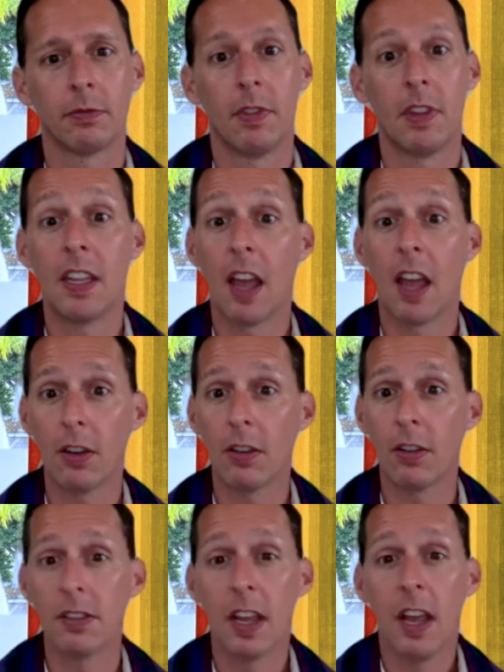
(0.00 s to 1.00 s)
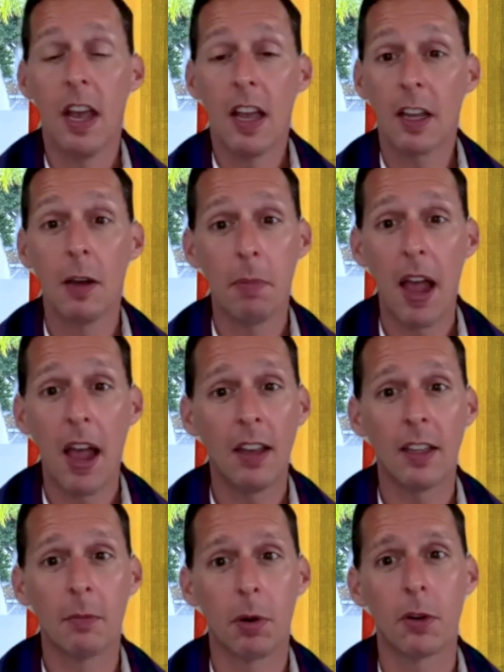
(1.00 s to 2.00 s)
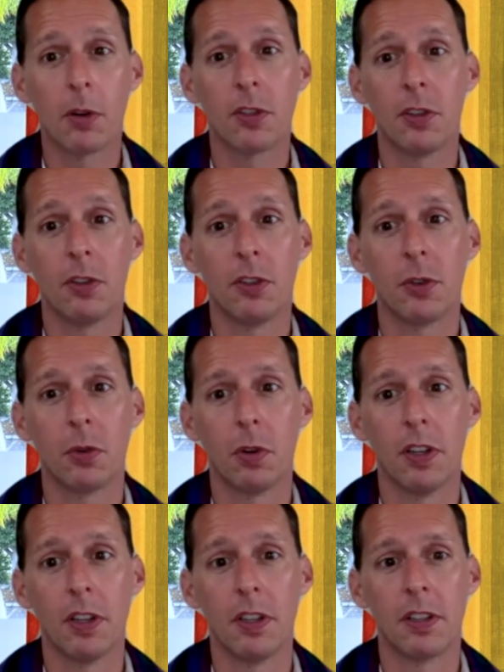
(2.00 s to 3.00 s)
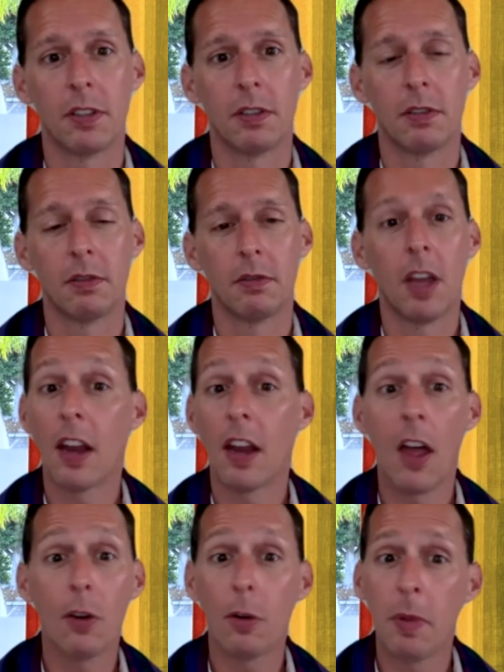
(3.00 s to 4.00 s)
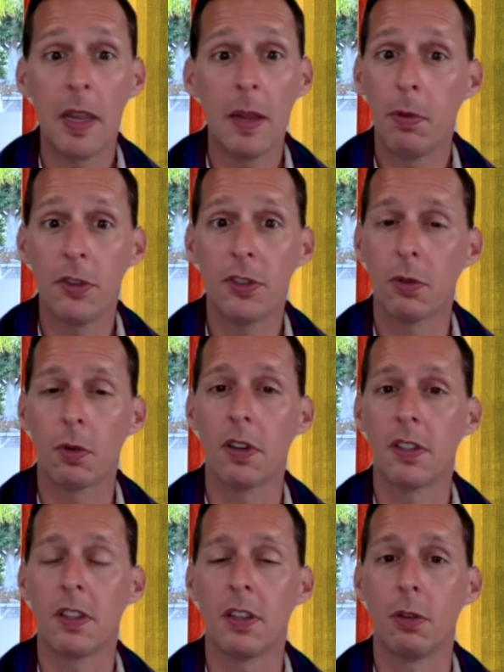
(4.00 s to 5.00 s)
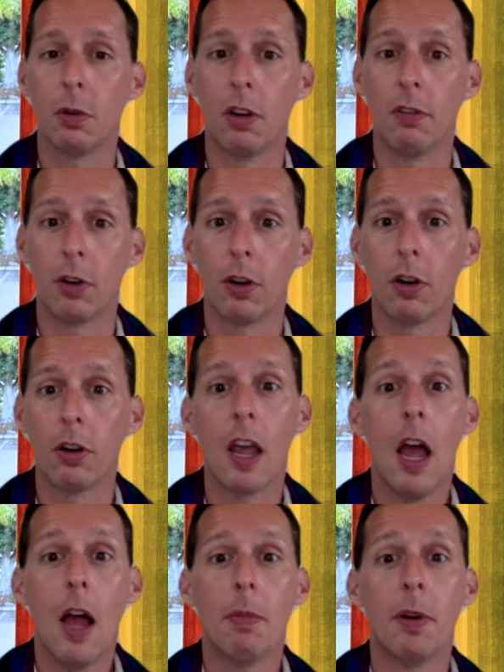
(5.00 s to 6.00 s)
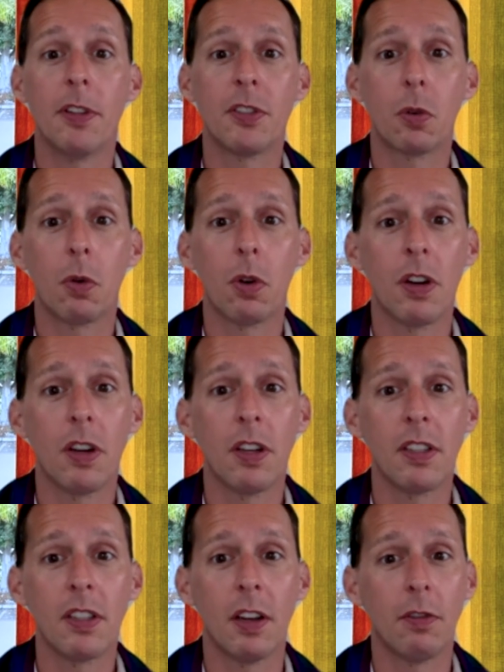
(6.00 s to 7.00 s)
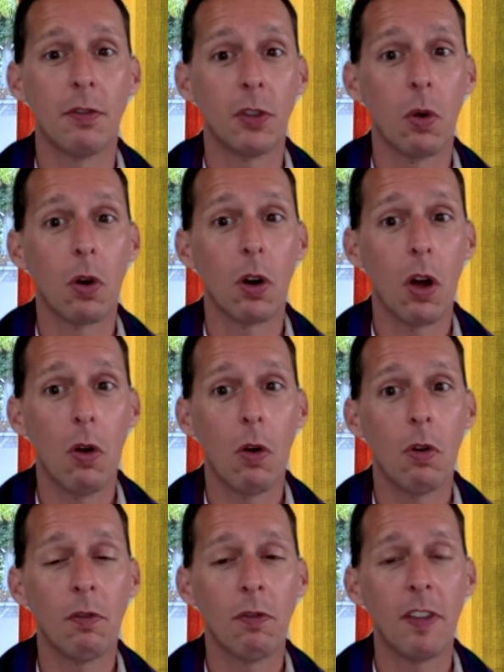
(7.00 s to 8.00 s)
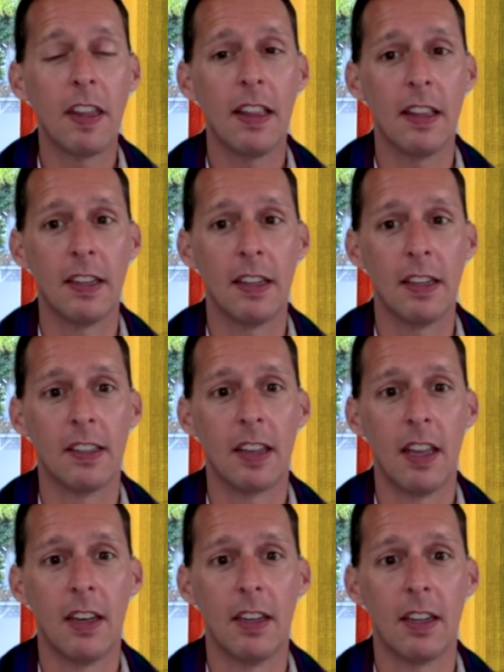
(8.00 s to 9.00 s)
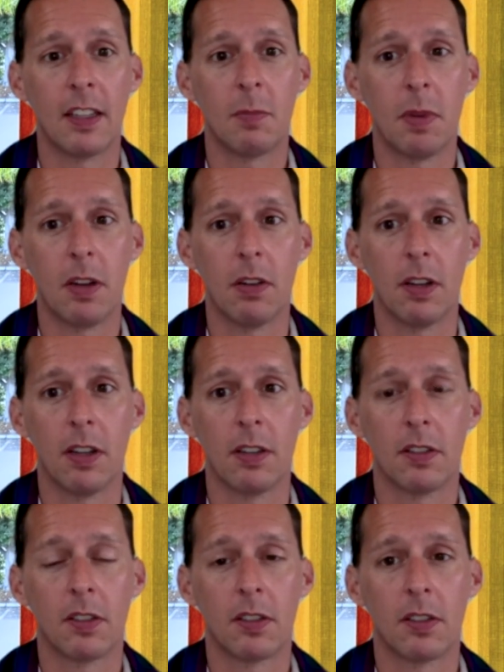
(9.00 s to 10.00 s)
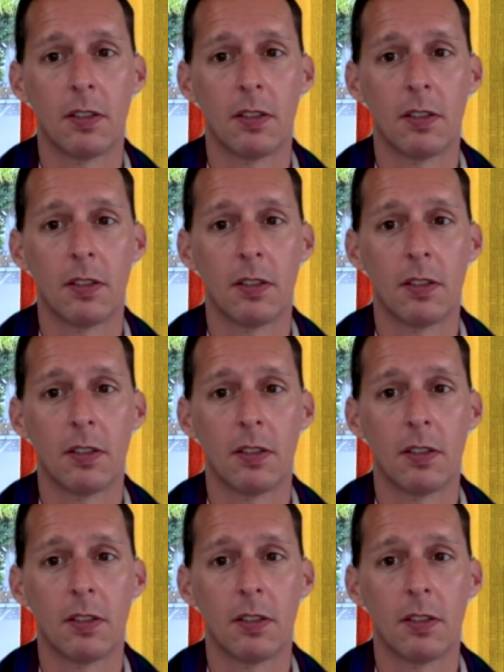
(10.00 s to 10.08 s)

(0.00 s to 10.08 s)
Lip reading: The other is compelling personal stories, not other people's stories that you have heard, but stories of your own feelings and experience.